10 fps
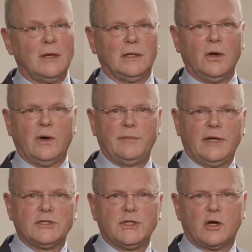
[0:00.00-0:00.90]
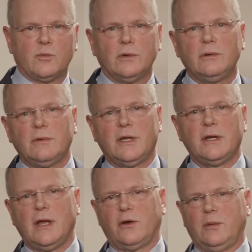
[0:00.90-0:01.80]
Hello, I'm Dan Satterberg,
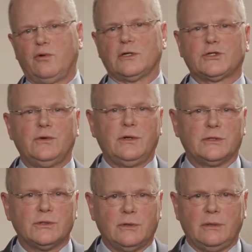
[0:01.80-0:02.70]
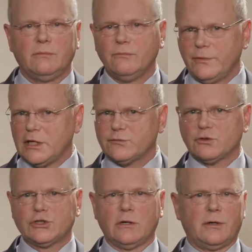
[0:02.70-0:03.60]
King County Prosecuting Attorney. Thanks for
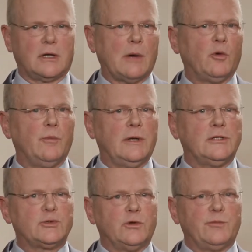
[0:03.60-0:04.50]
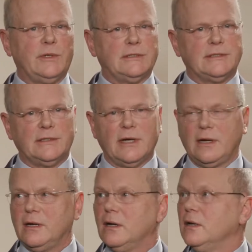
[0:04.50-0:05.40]
sharing a couple minutes with me
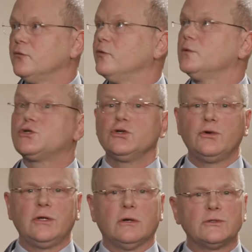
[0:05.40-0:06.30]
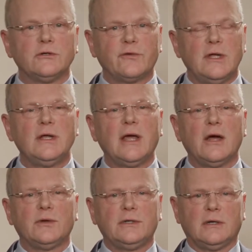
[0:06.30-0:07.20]
today from the studios of King
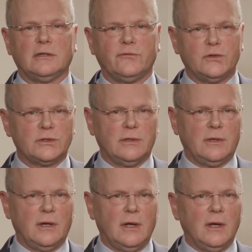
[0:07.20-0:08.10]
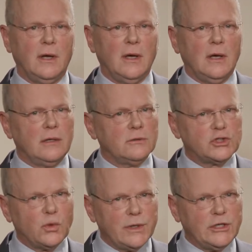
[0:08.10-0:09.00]
County Television.
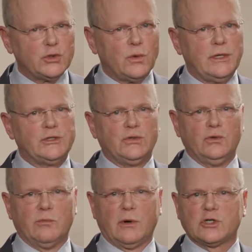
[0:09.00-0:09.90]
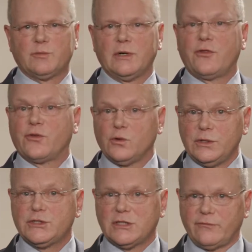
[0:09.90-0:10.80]
2022 marks my
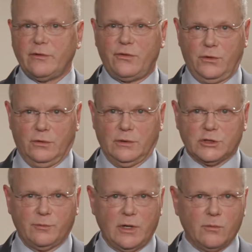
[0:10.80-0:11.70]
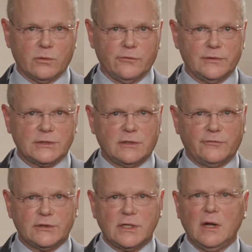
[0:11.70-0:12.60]
37th year as a member of this
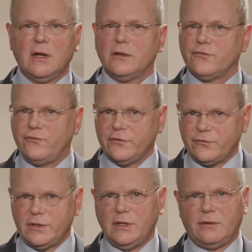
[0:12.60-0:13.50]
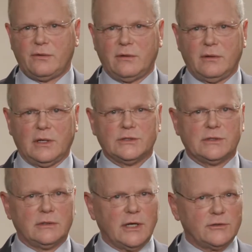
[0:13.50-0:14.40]
office, the 15th as
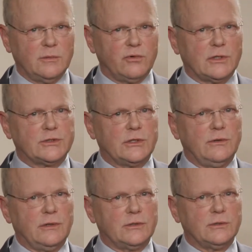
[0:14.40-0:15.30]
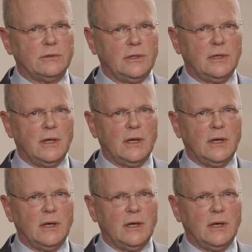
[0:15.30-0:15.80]
the elected prosecuting attorney.